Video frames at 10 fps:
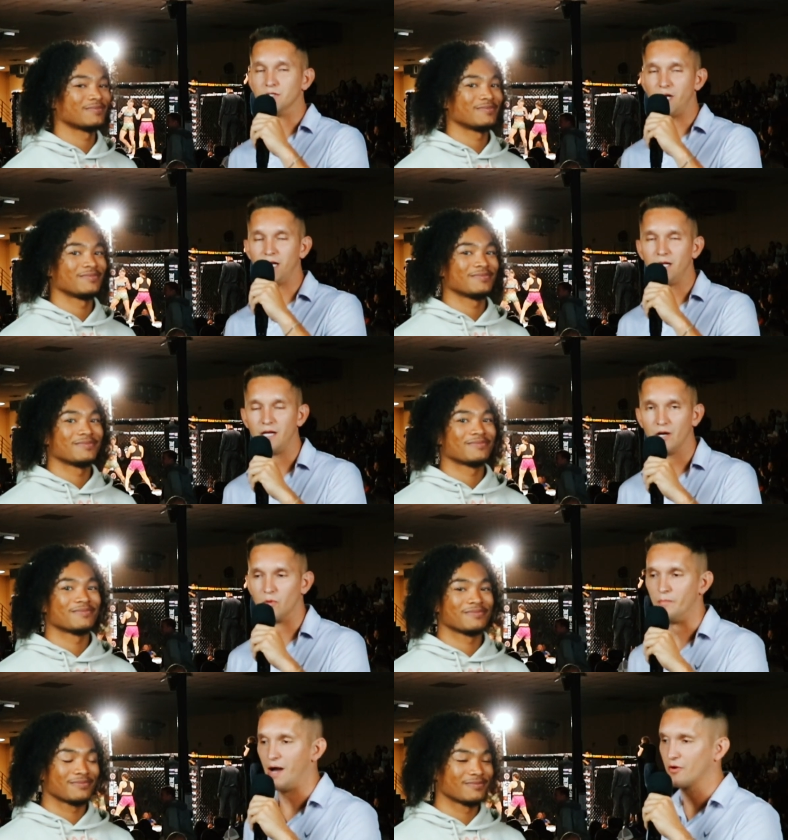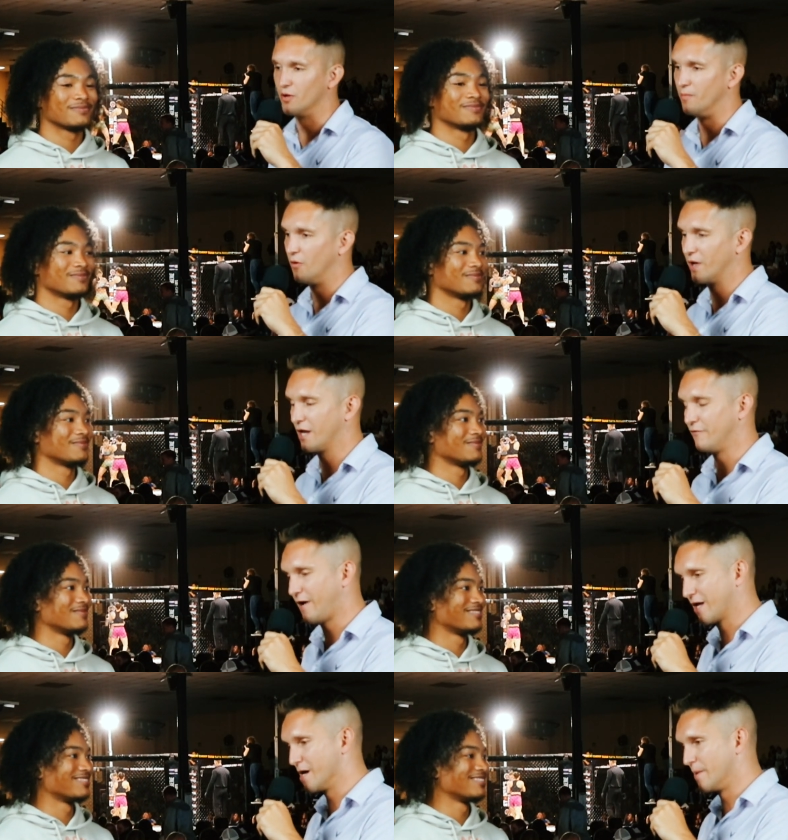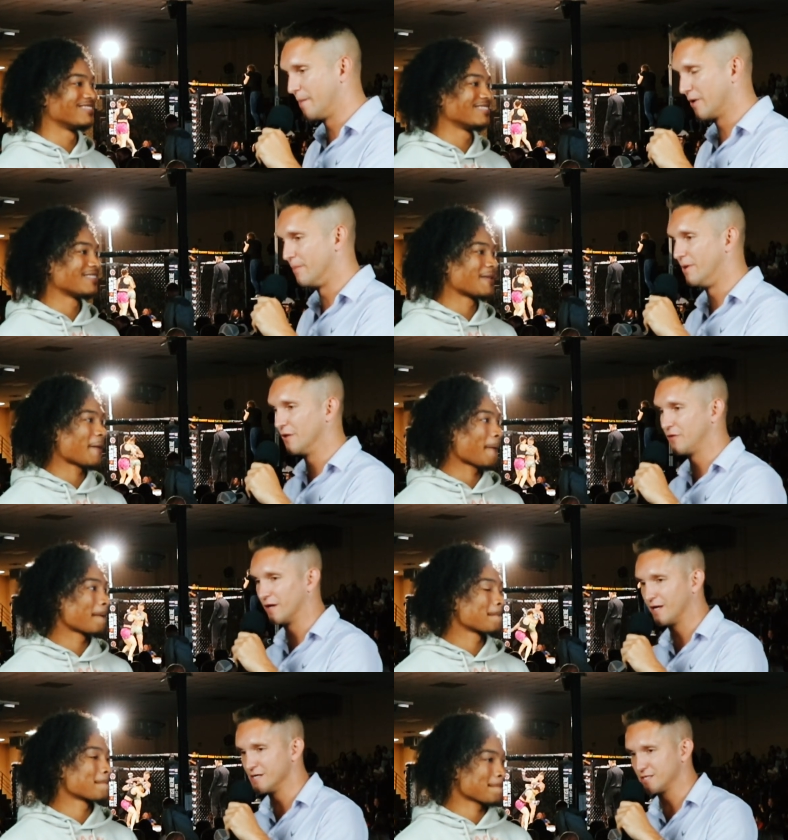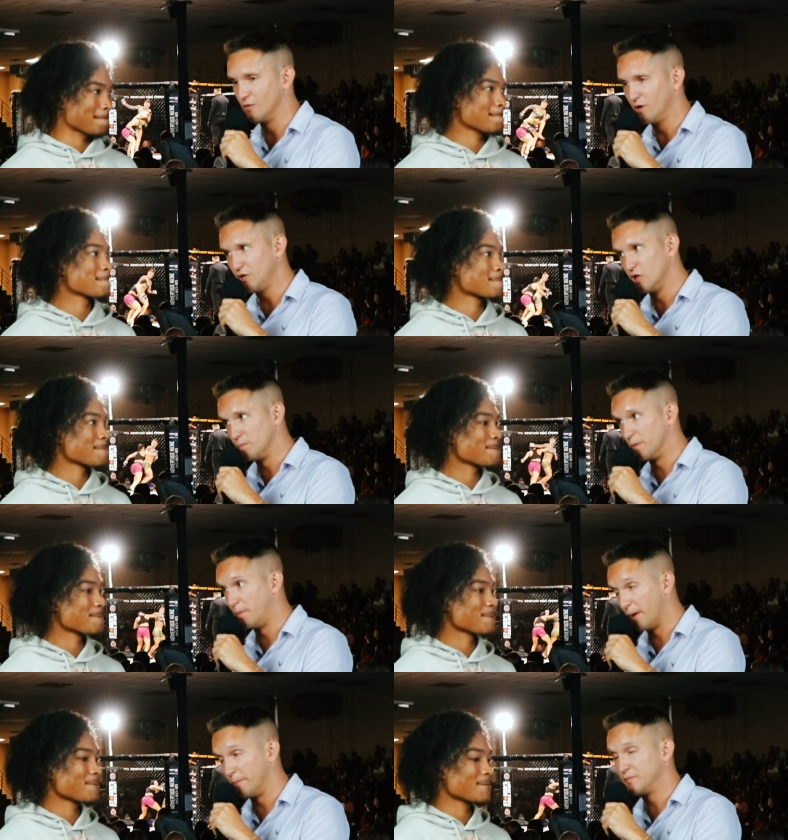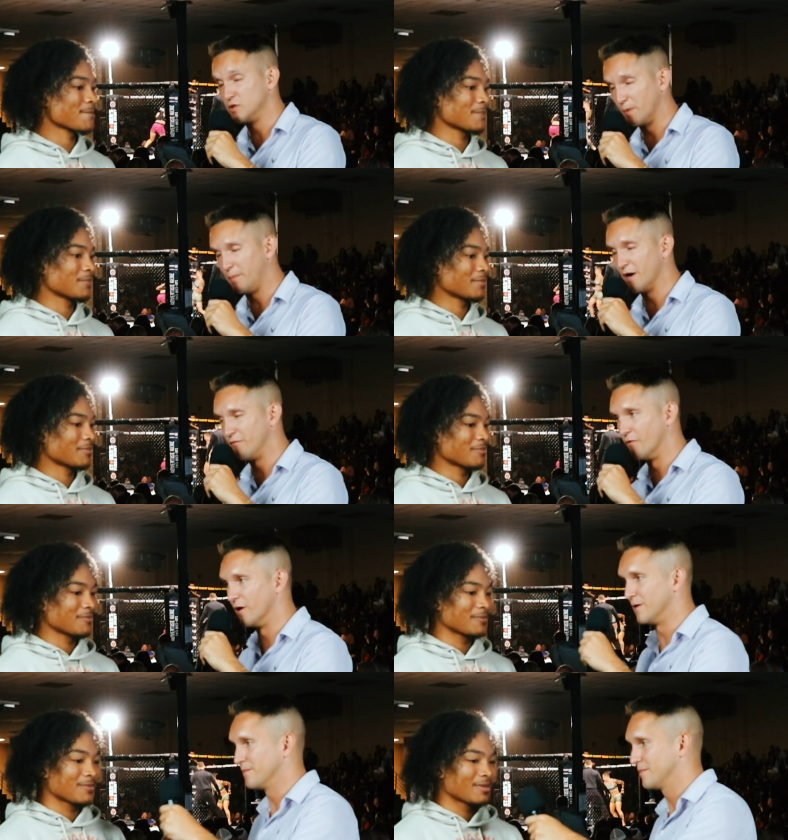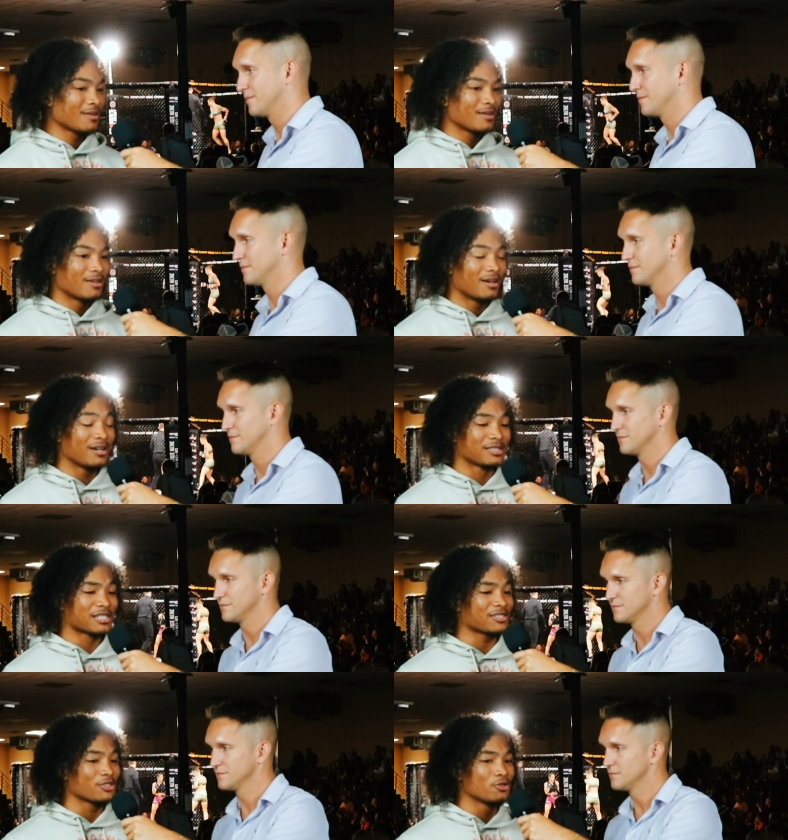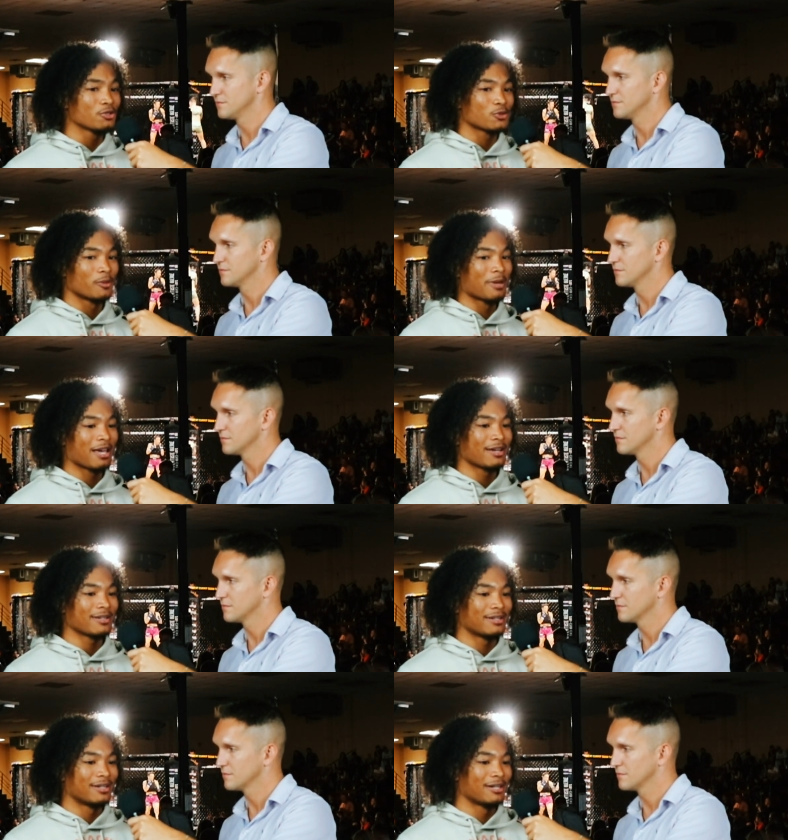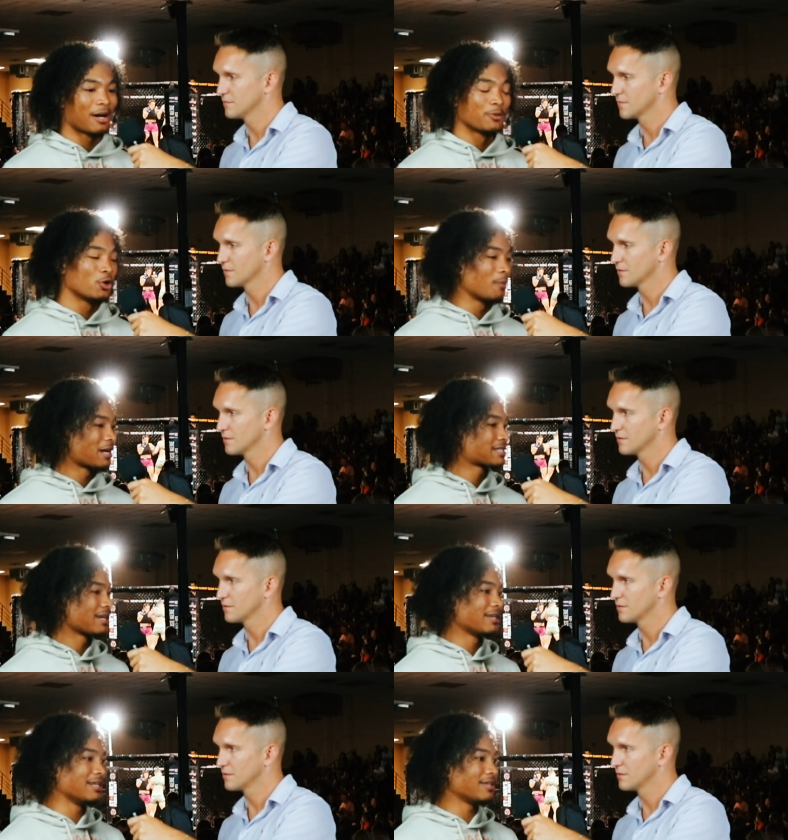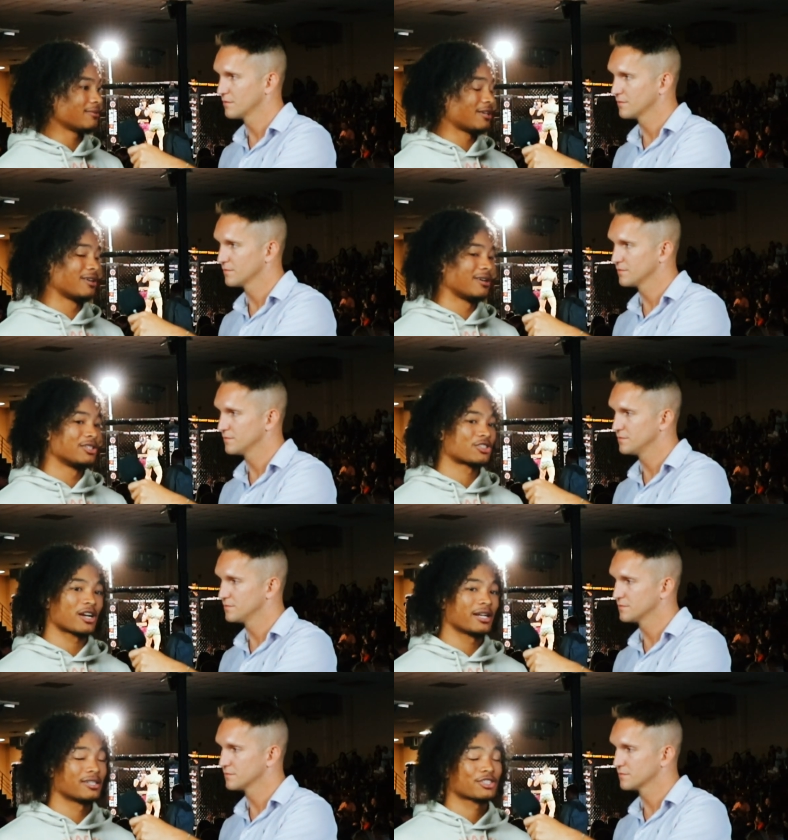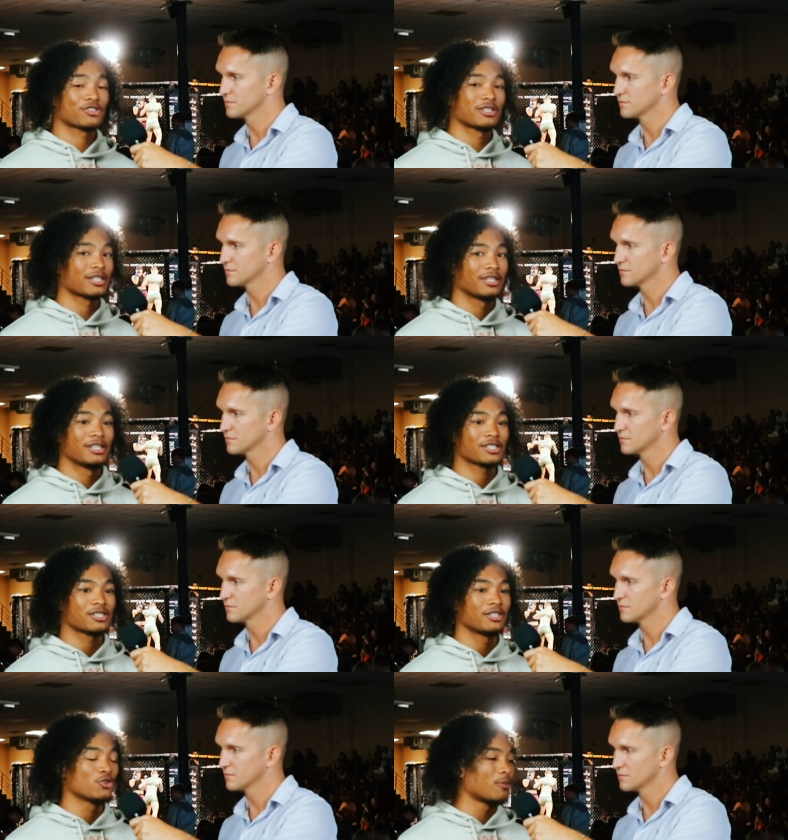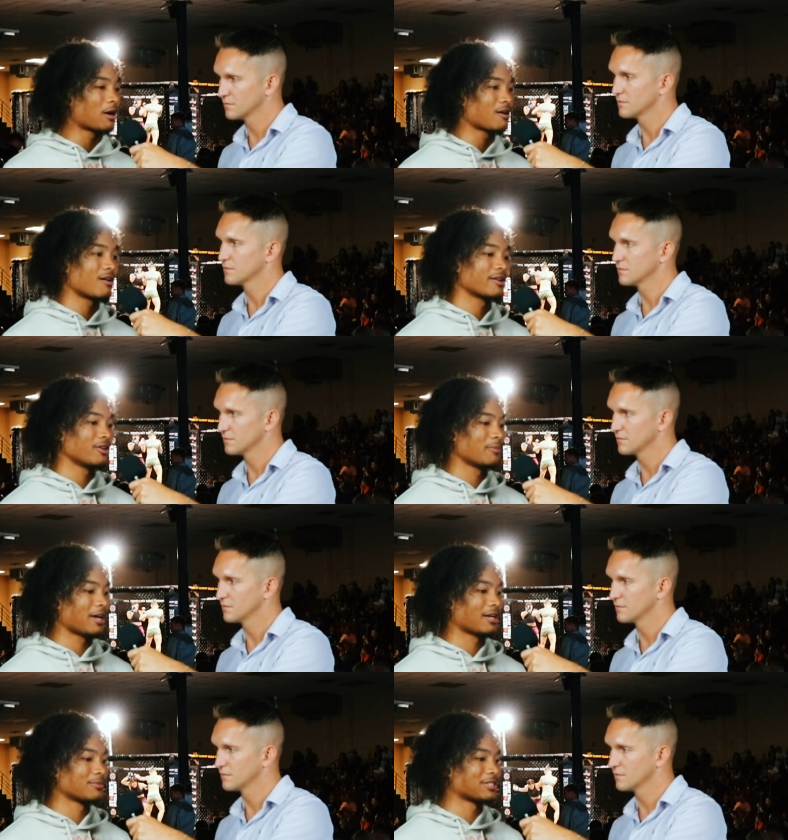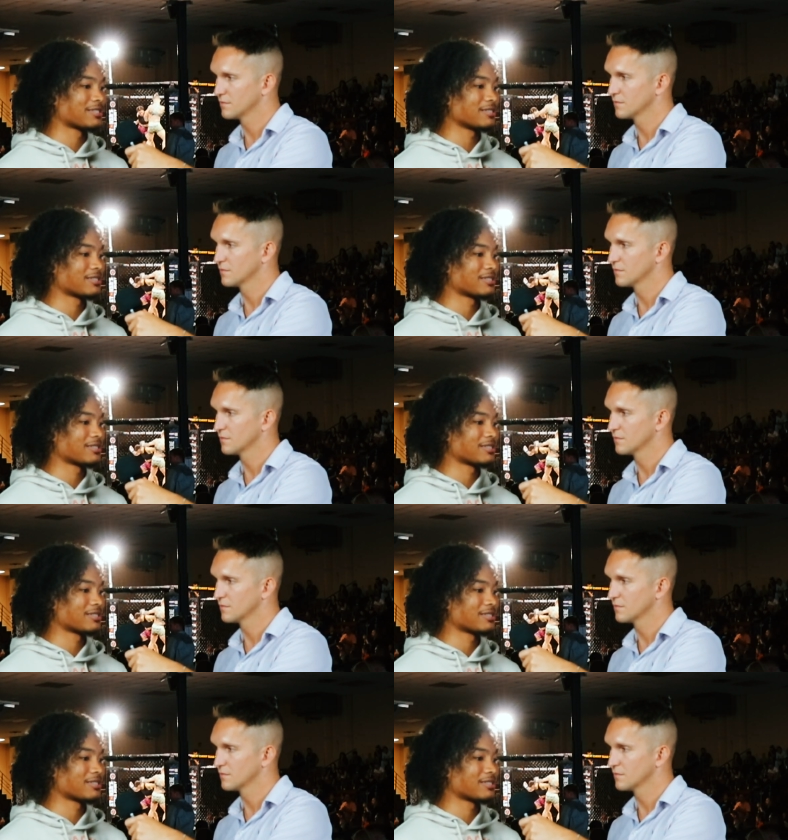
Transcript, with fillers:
Speaker 1: JD here with Malcom. We got a fight coming up in a month in Augusta. What are you doing pre to prepare for it?
Speaker 2: Uh, just the usual, man. Uh, I'm doing my technique, uh, training strength and conditioning, doing my cardio, man. I'm just